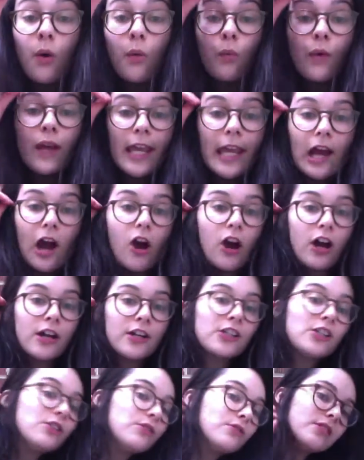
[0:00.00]
we are
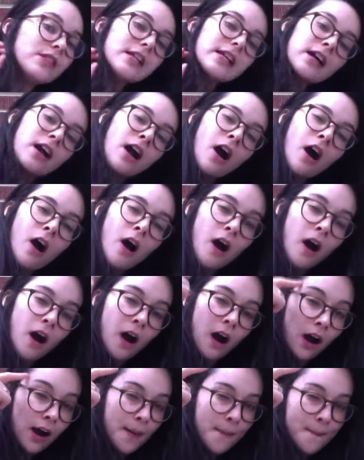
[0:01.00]
using
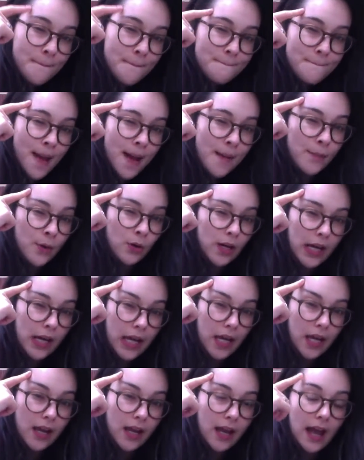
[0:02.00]
our
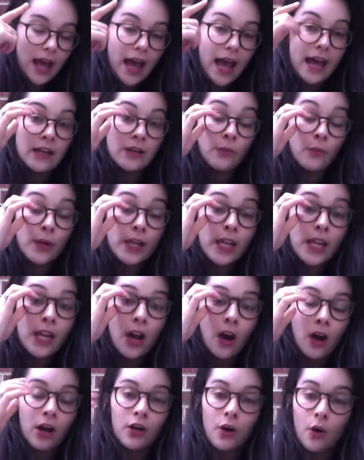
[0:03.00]
memory and we
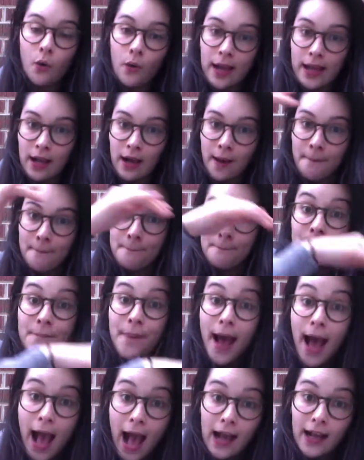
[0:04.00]
are going
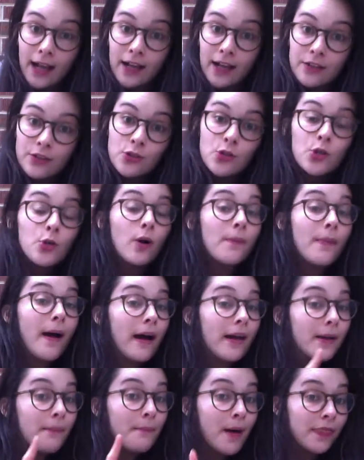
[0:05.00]
back to
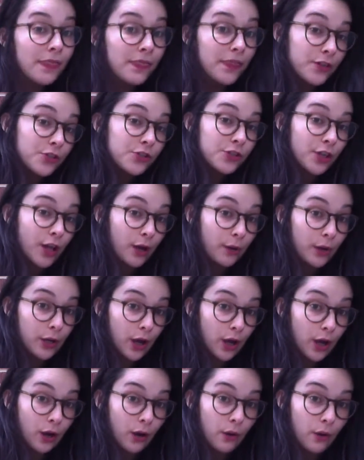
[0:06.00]
about a month or so
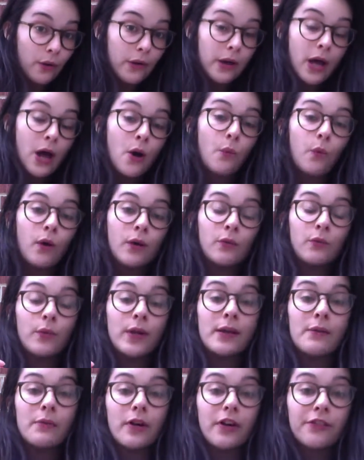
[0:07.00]
ago when
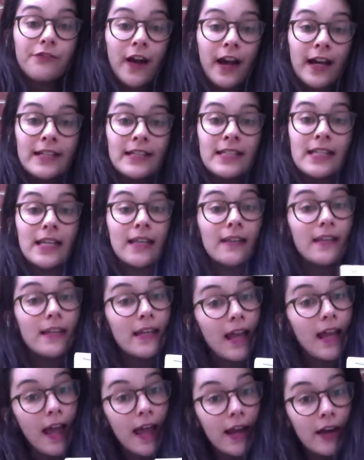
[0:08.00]
we were finding
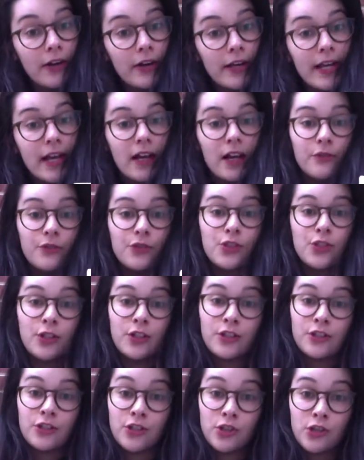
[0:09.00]
the area of
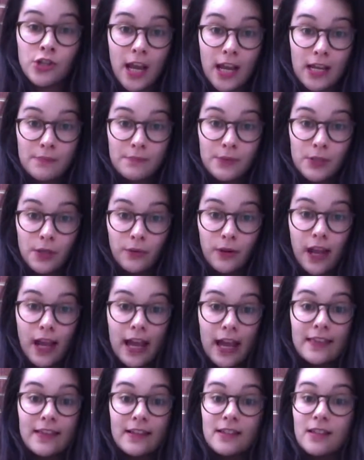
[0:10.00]
certain shapes.
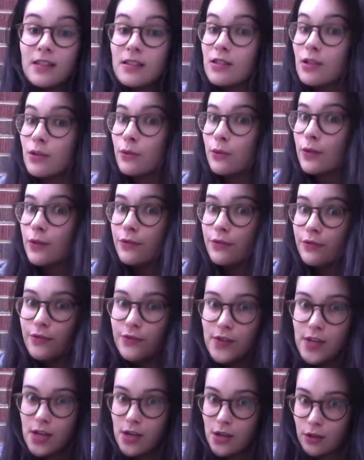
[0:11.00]
Okay, this is a
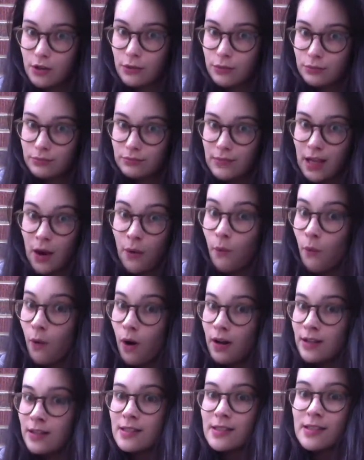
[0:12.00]
review. I
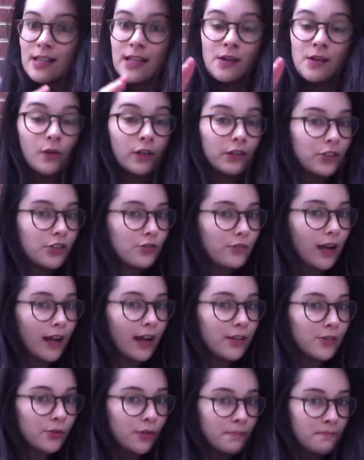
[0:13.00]
want to see what you
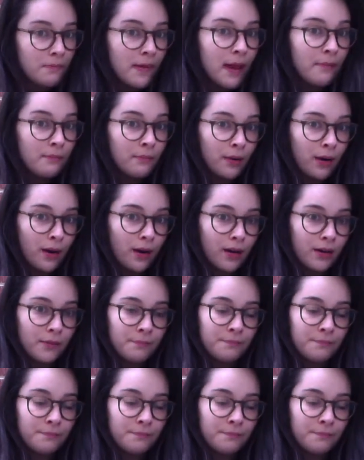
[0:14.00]
guys remember.